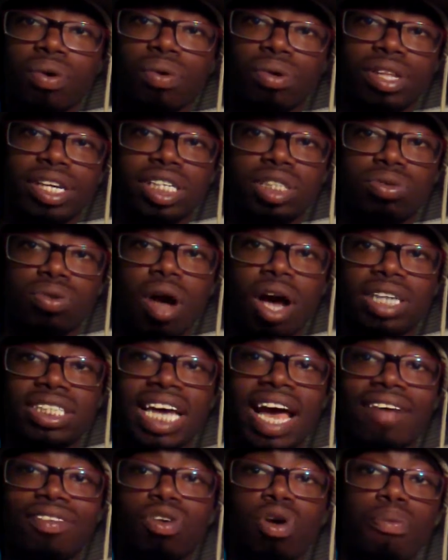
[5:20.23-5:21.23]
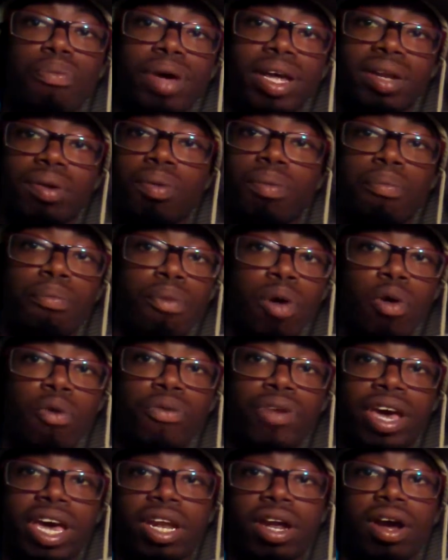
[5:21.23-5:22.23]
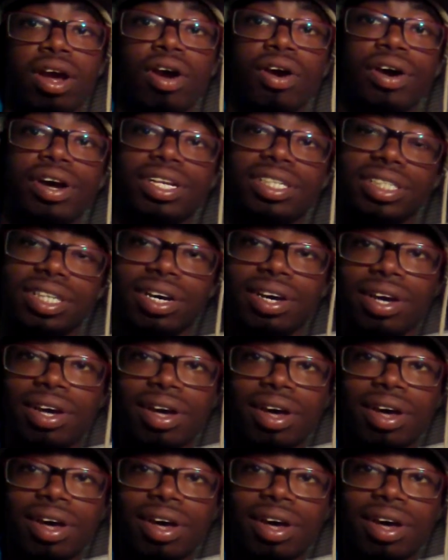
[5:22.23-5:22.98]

well these rocks had to have been moving in a current.